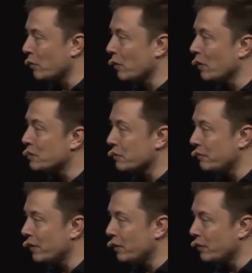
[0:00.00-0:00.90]
or a logic
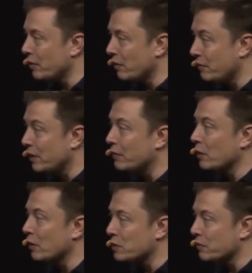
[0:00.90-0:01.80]
failure, a
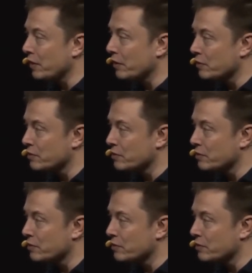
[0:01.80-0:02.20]
fundamental logic failure.